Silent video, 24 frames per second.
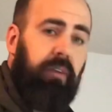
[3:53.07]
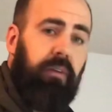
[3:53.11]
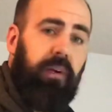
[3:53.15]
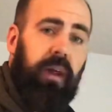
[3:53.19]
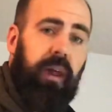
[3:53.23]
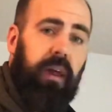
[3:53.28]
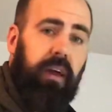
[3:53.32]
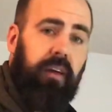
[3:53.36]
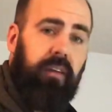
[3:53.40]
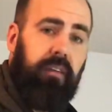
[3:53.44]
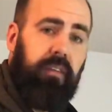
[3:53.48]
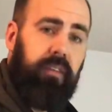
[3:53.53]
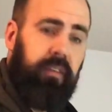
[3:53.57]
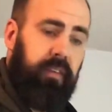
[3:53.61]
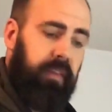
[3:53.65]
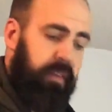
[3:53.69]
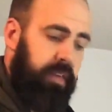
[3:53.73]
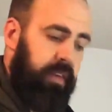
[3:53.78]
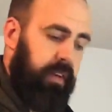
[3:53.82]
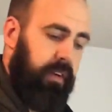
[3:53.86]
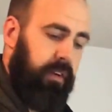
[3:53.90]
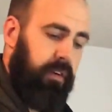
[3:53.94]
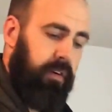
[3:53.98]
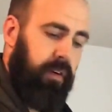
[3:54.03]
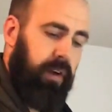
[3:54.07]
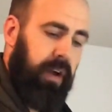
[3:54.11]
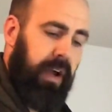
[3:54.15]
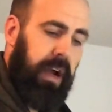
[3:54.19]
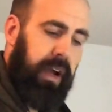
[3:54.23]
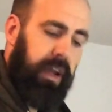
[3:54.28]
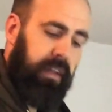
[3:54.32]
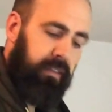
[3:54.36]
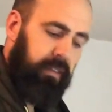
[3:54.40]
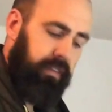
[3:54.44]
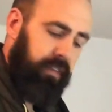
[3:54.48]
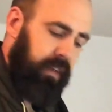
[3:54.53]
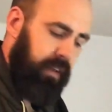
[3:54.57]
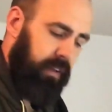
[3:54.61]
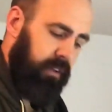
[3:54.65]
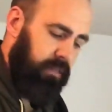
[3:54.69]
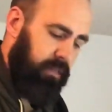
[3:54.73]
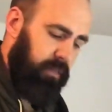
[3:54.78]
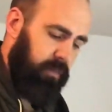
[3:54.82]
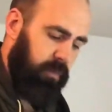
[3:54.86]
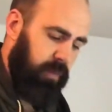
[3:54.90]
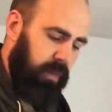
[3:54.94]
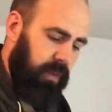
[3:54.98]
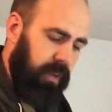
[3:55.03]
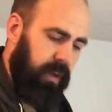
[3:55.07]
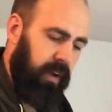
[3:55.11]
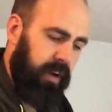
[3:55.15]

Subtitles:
racks or hat stands are really